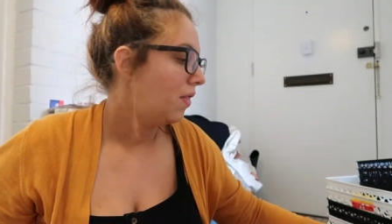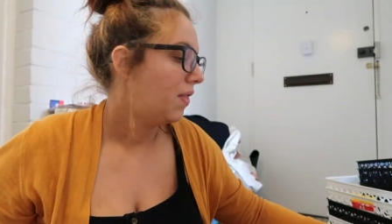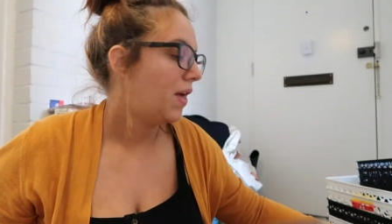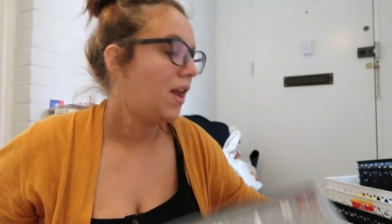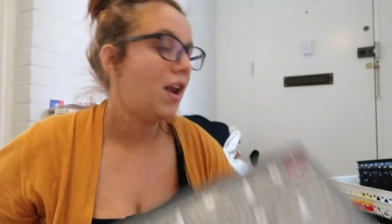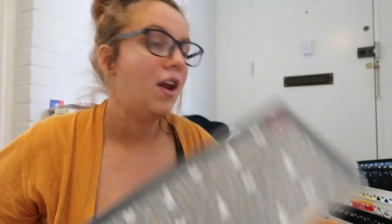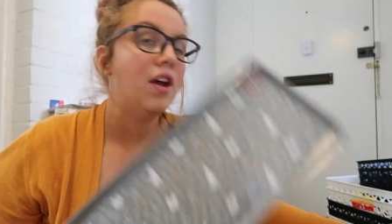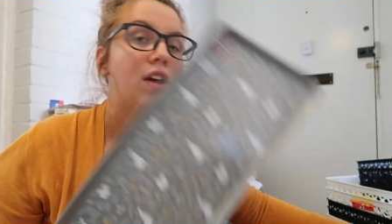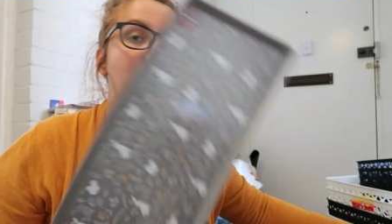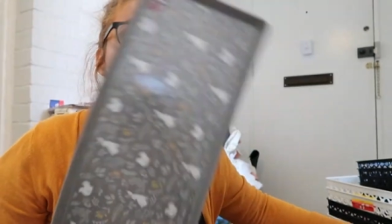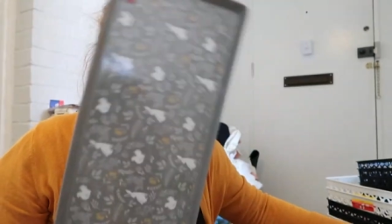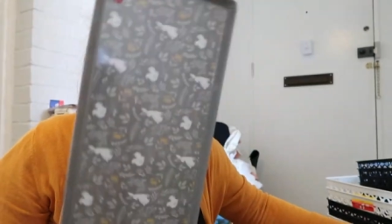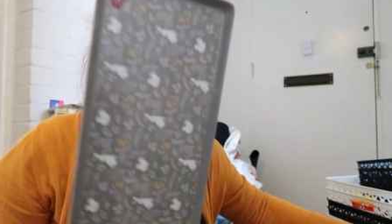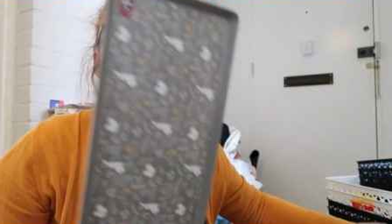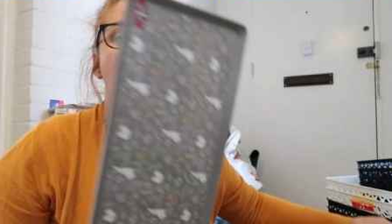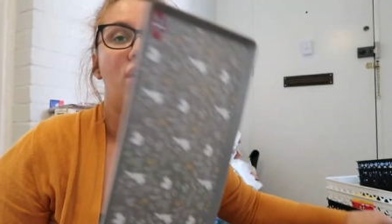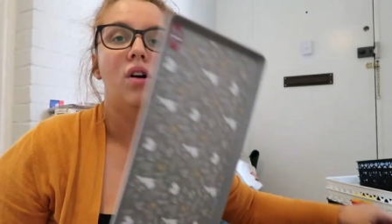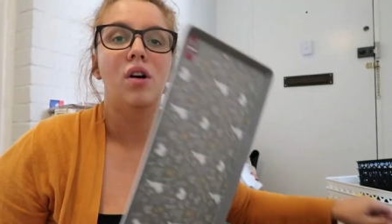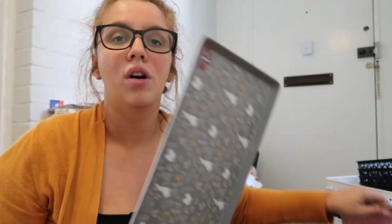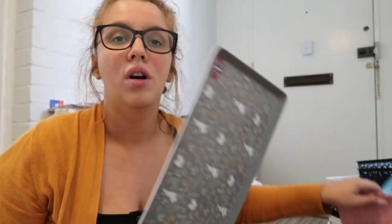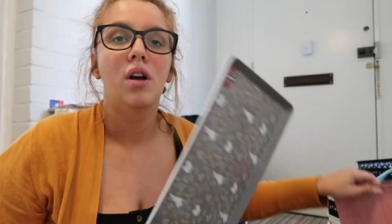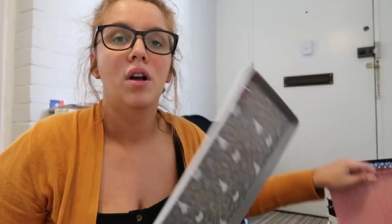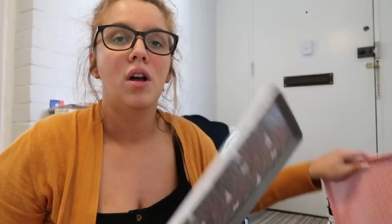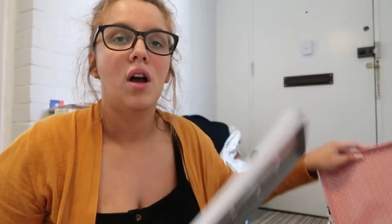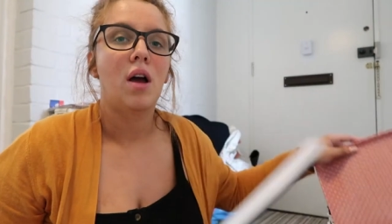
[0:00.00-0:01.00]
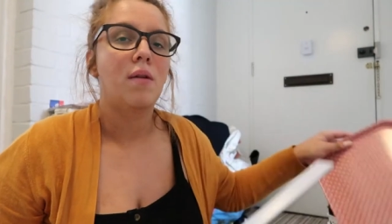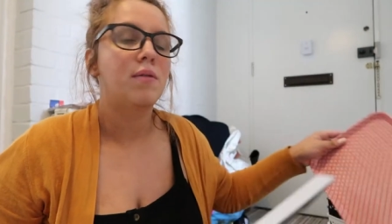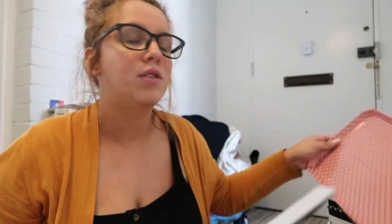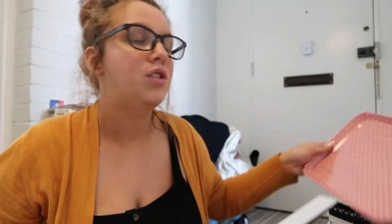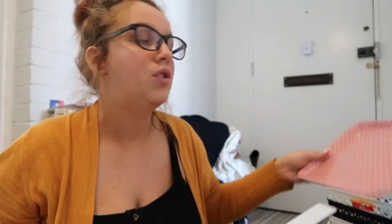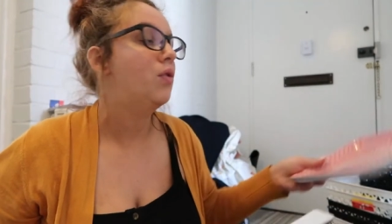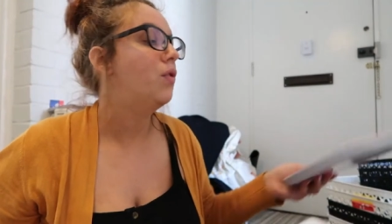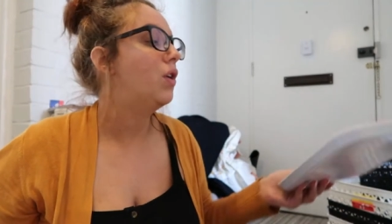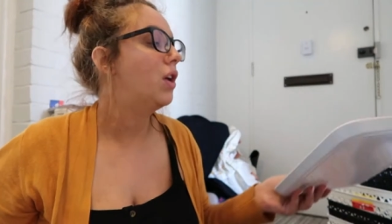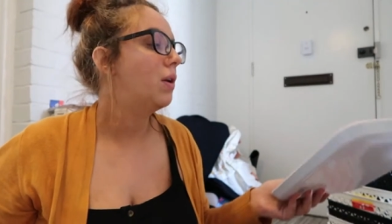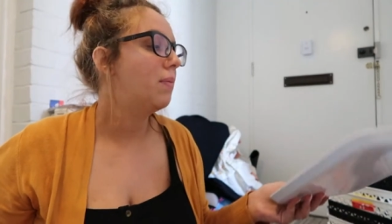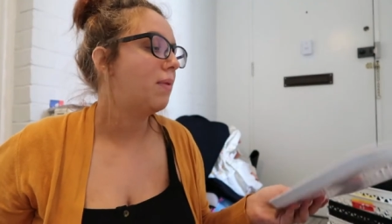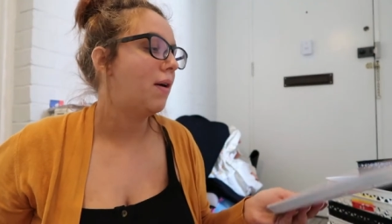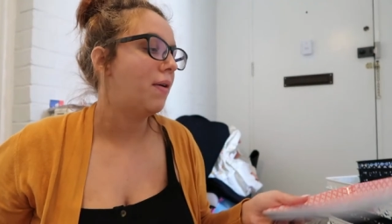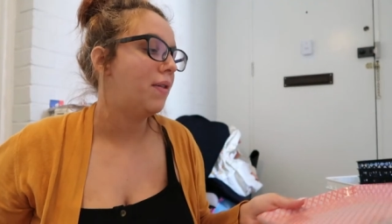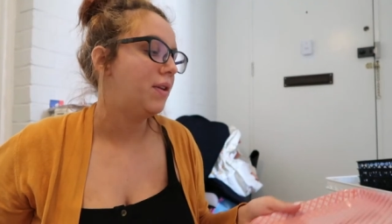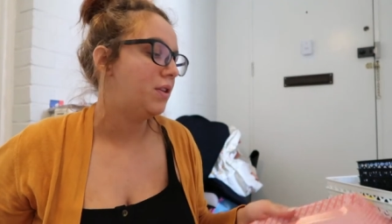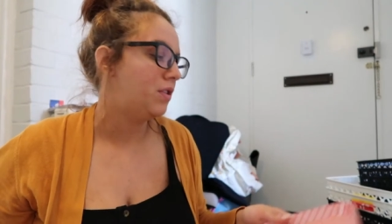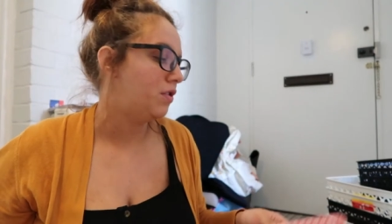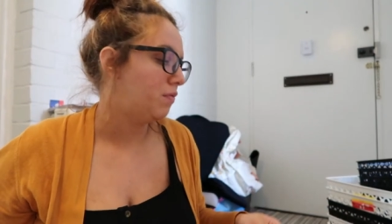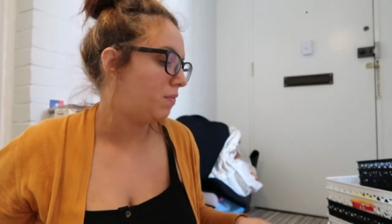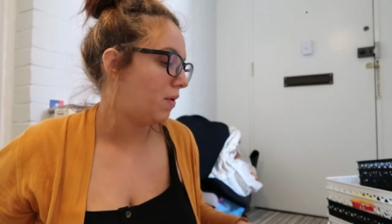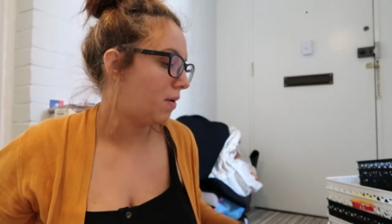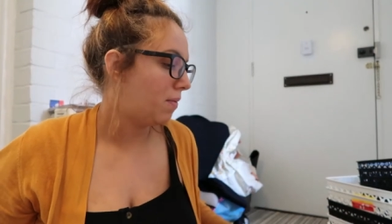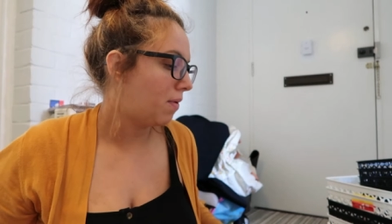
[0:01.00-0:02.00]
Then i got, I was talking about
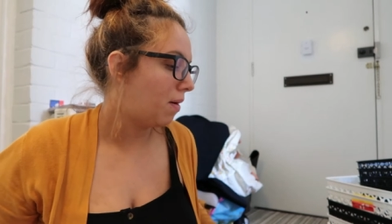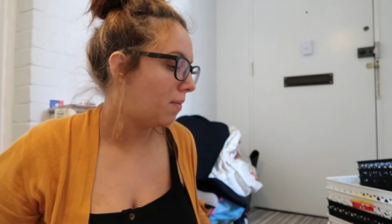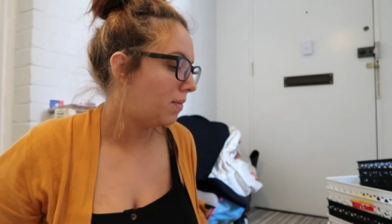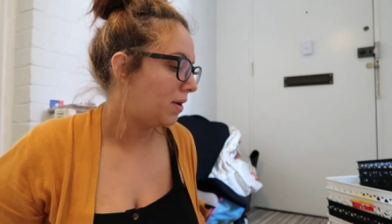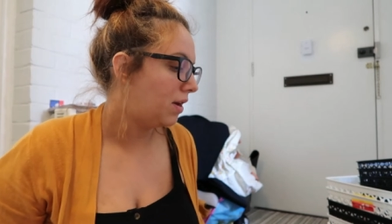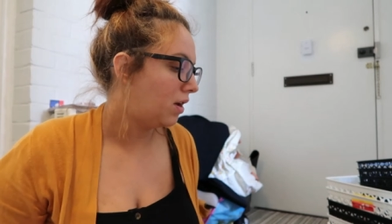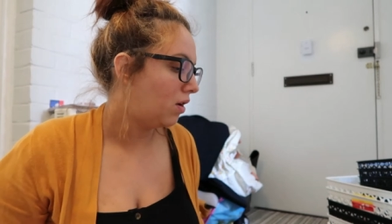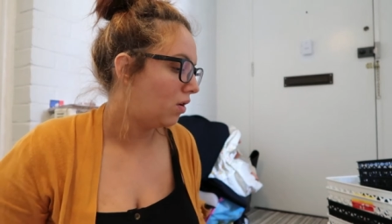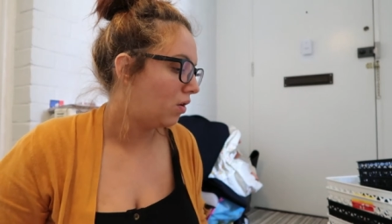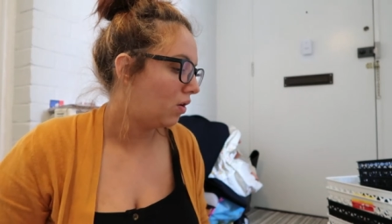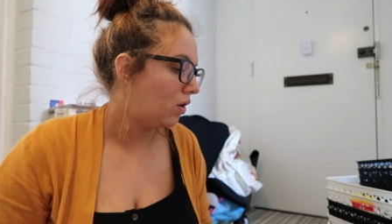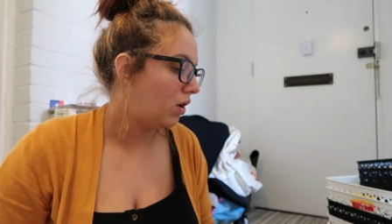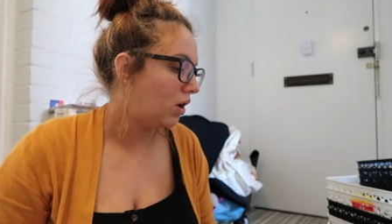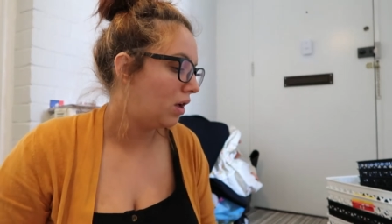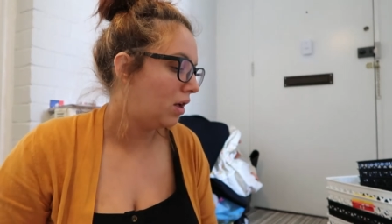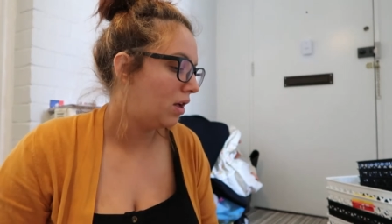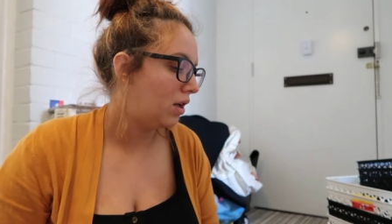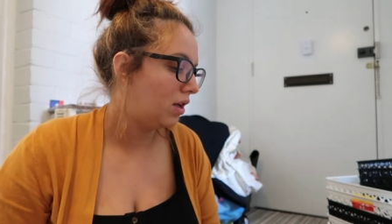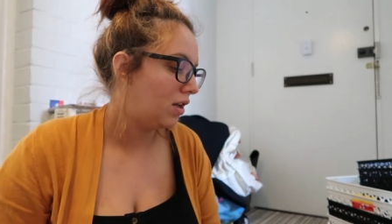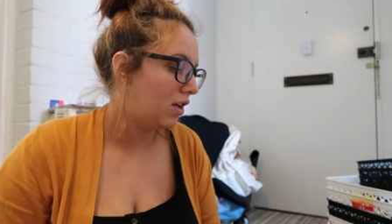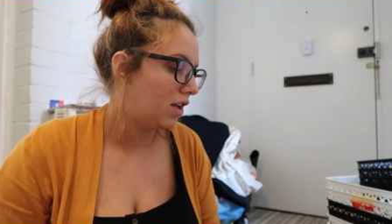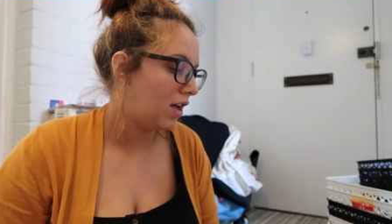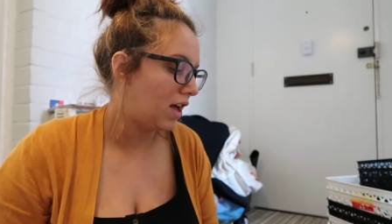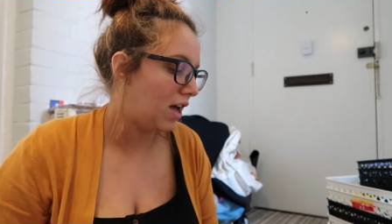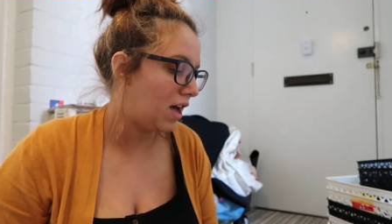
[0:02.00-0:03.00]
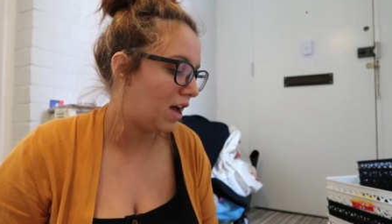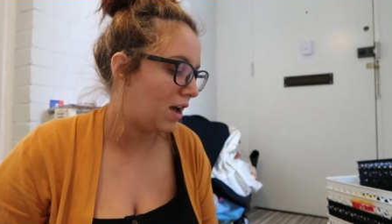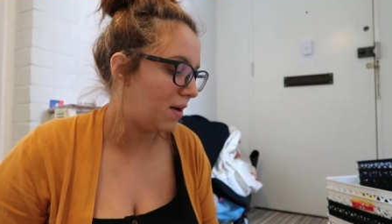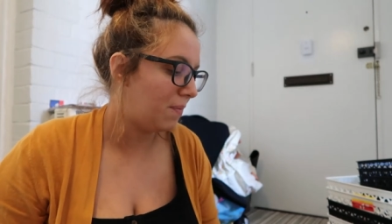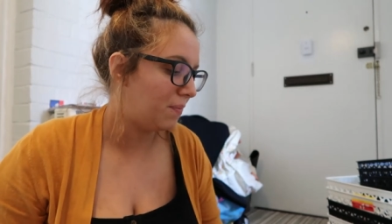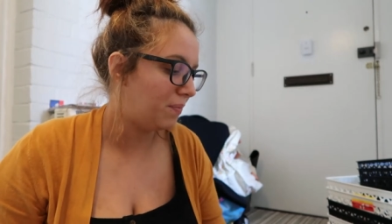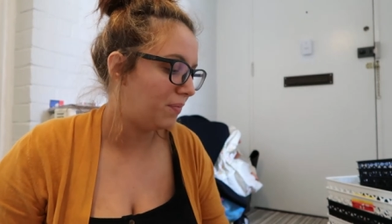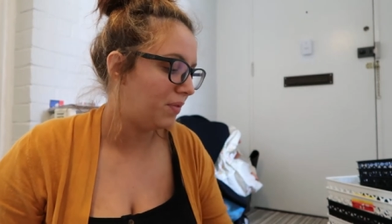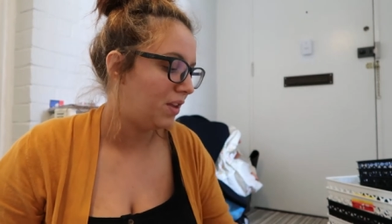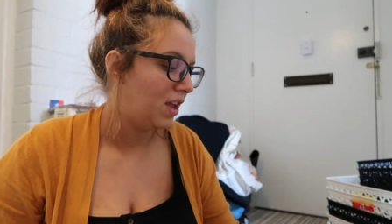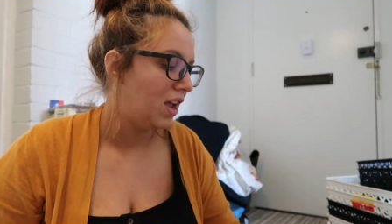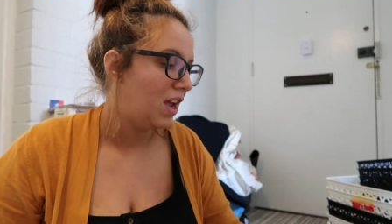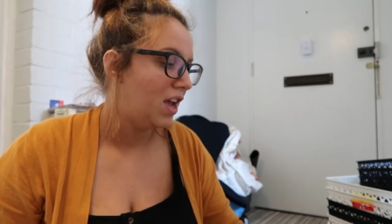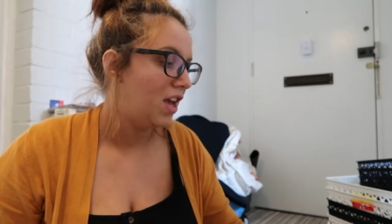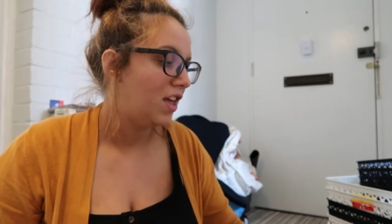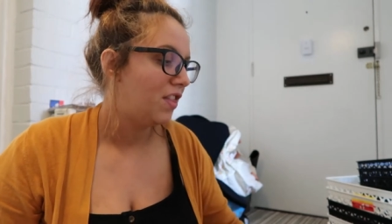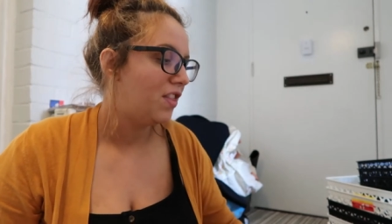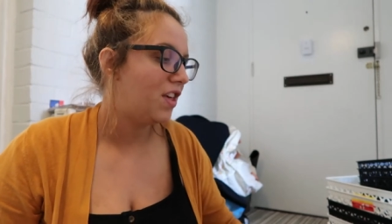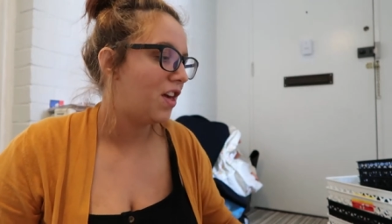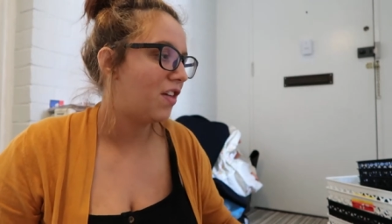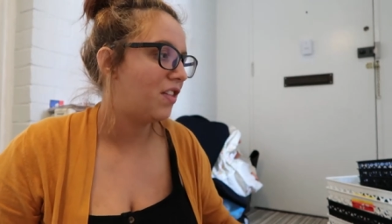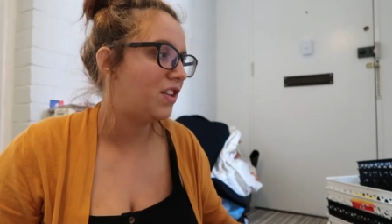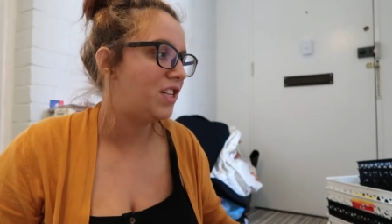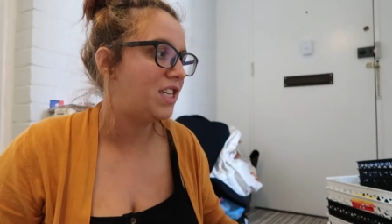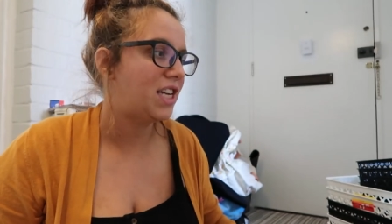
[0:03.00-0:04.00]
this with my mum-in-law um,
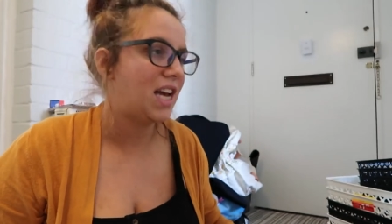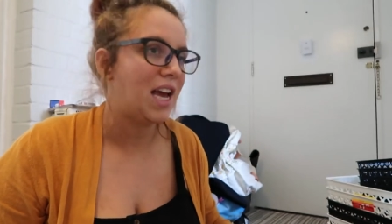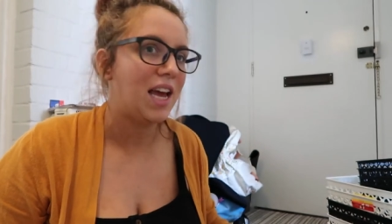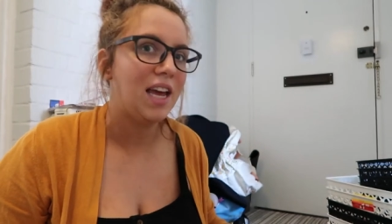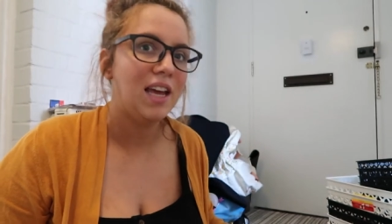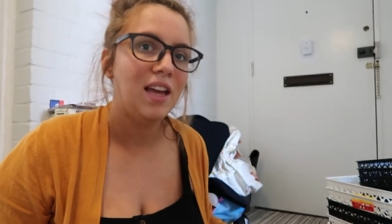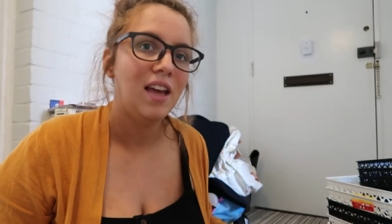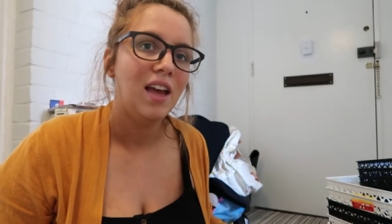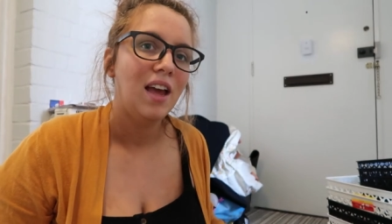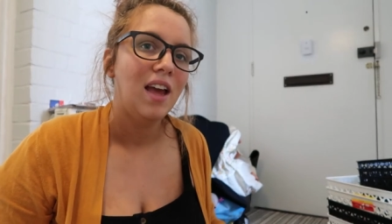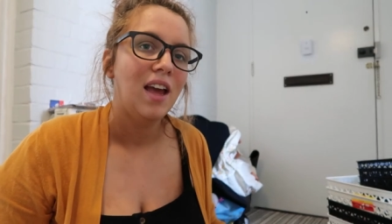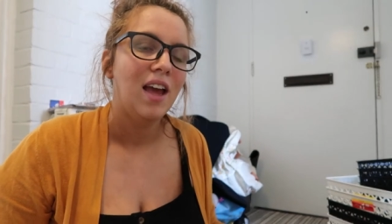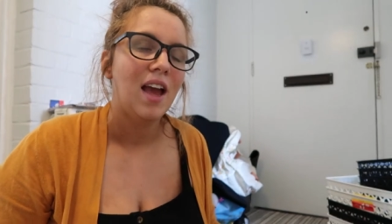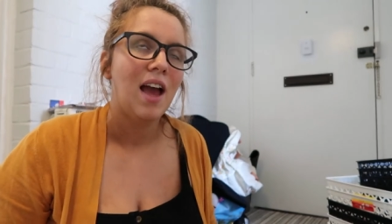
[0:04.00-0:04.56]
the other day,